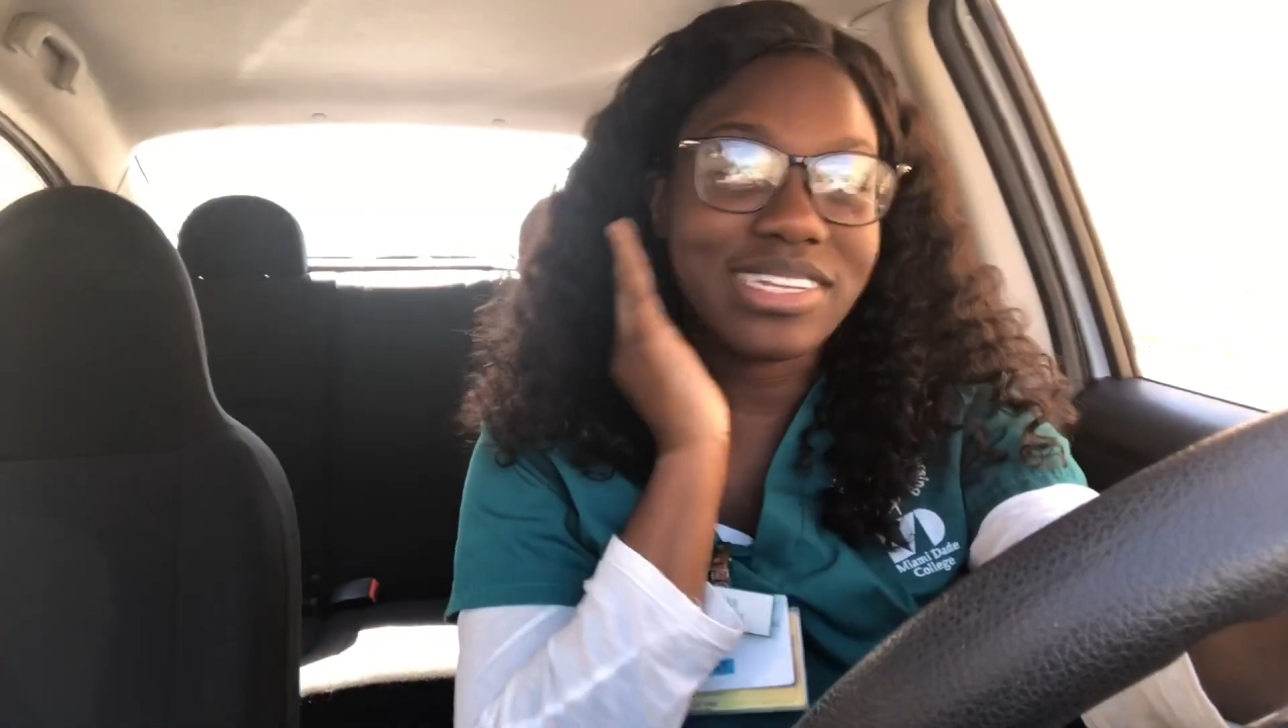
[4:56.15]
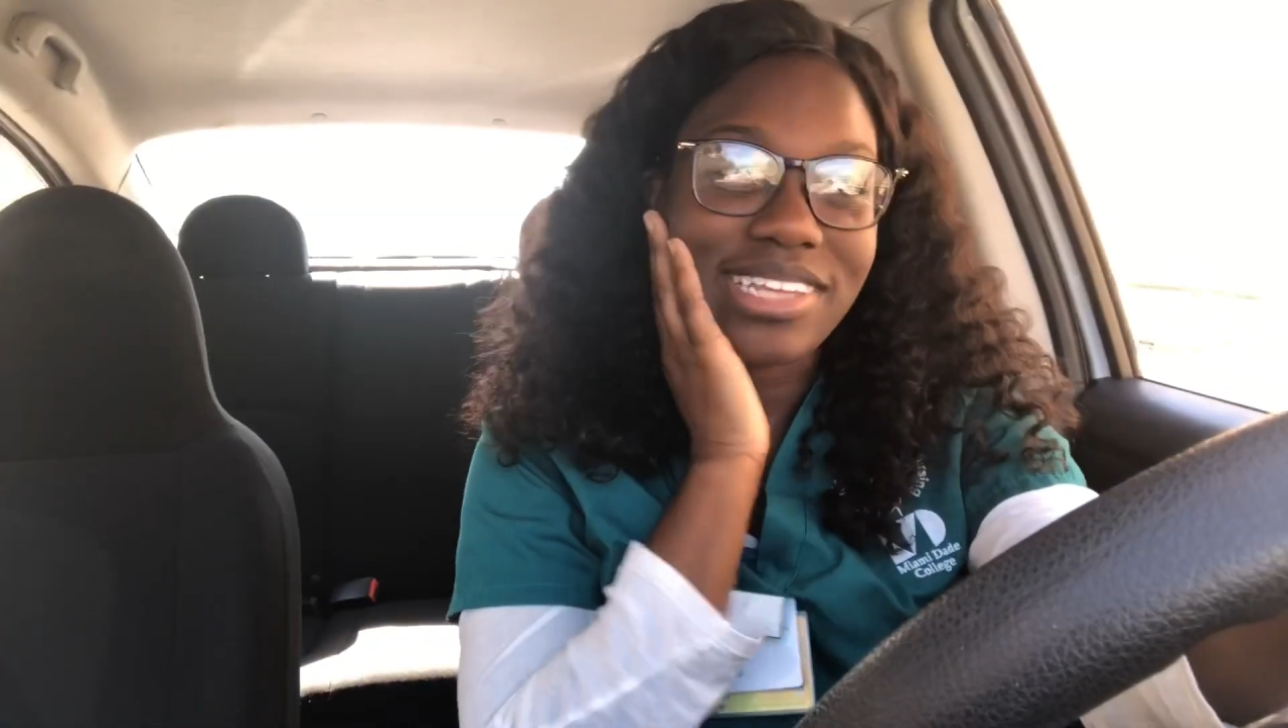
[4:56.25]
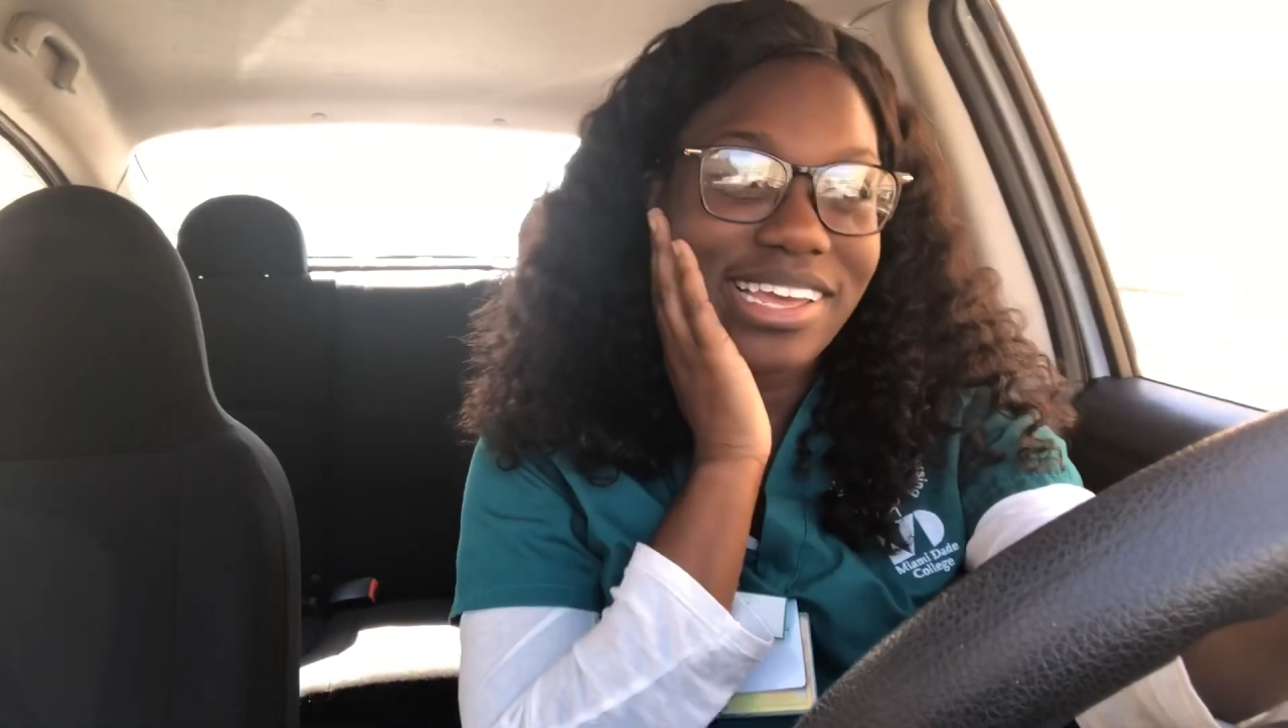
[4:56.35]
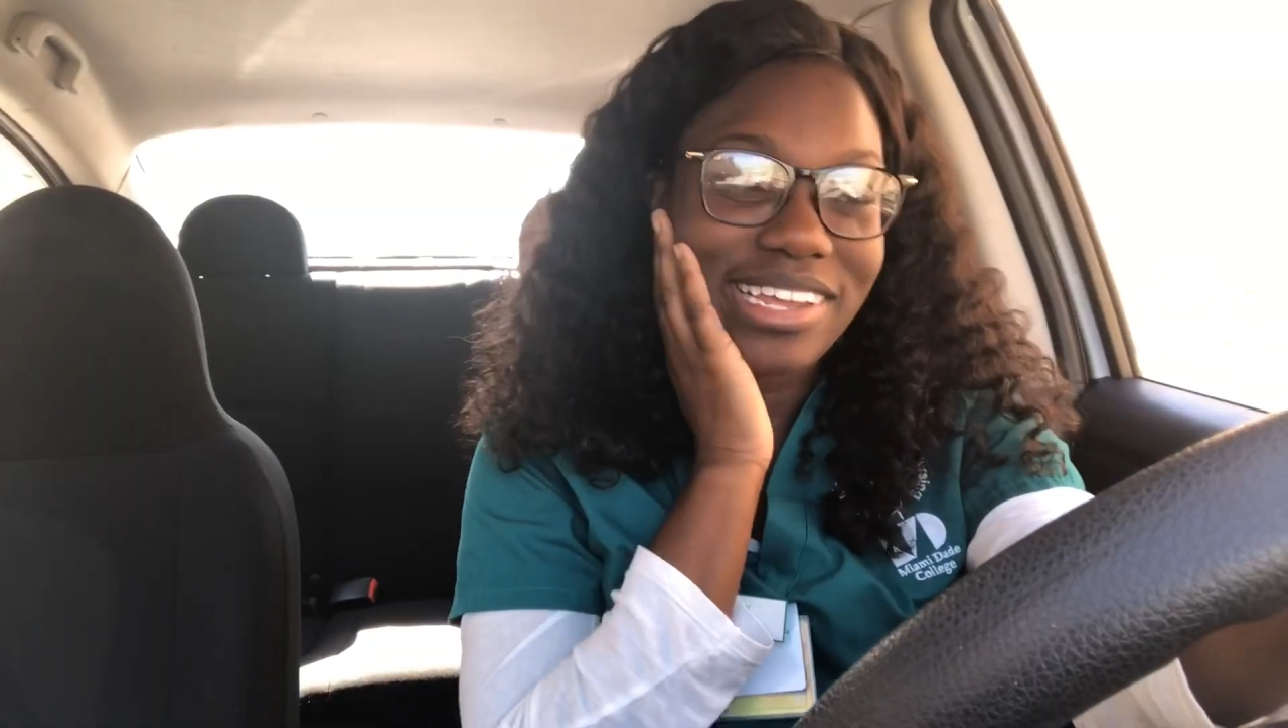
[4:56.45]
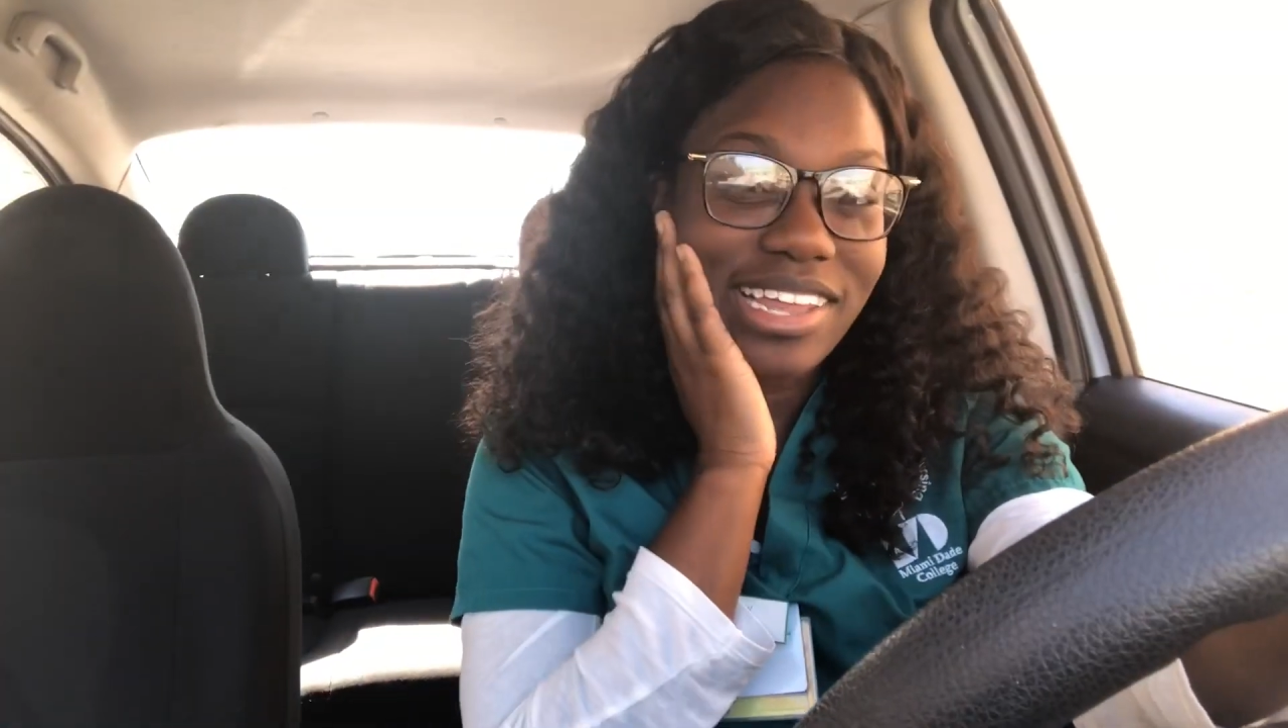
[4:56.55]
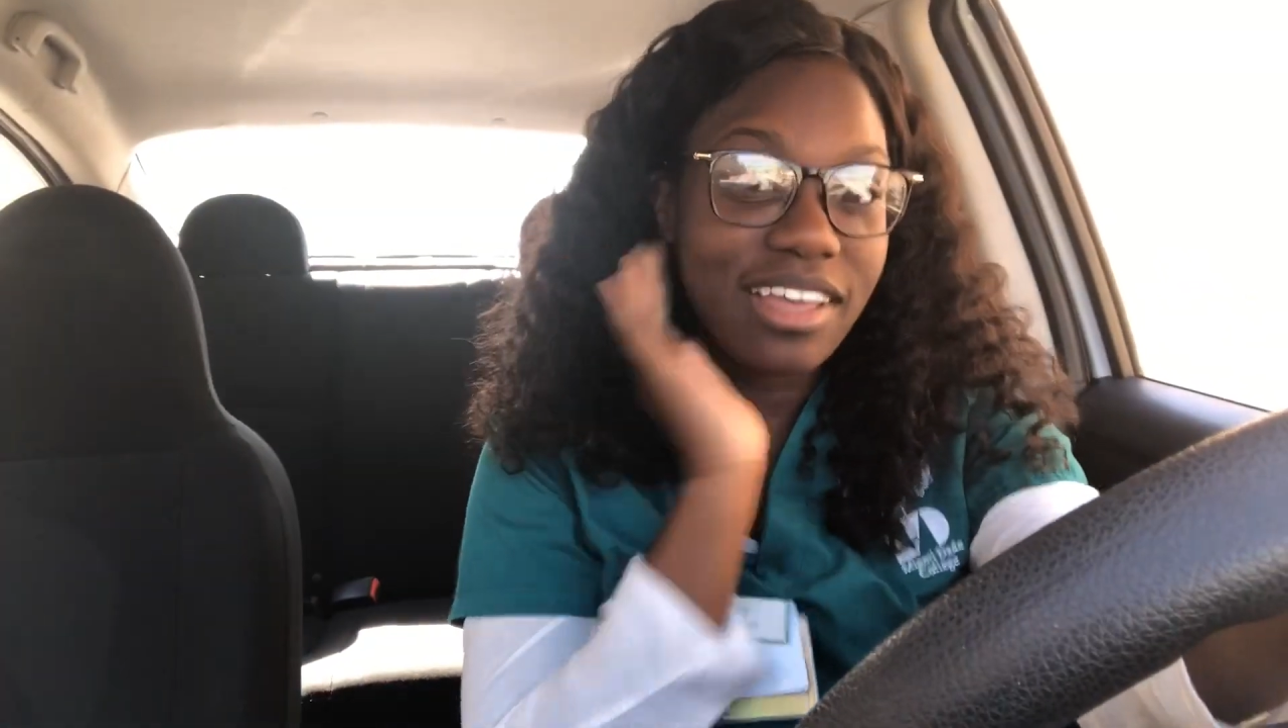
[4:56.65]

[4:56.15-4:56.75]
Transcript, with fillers: excited.